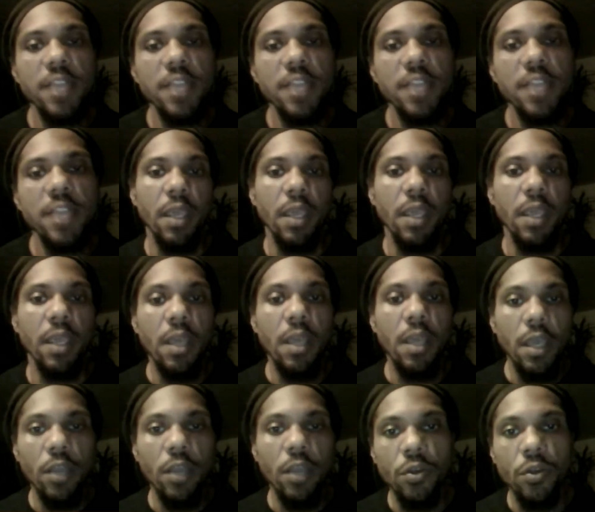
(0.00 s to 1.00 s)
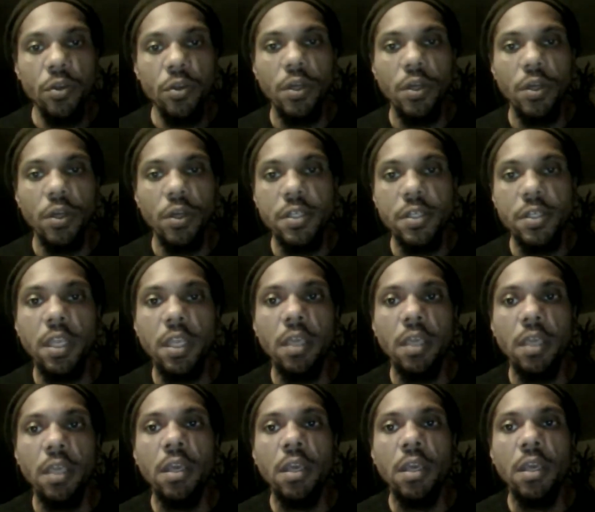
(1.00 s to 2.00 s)
in New York City. I
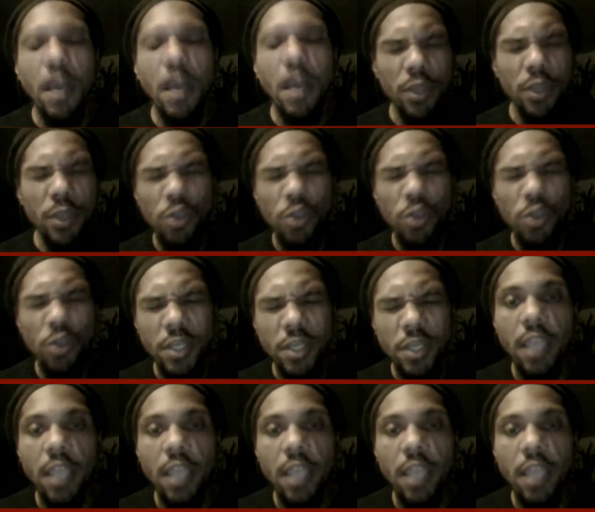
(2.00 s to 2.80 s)
mean, New York State.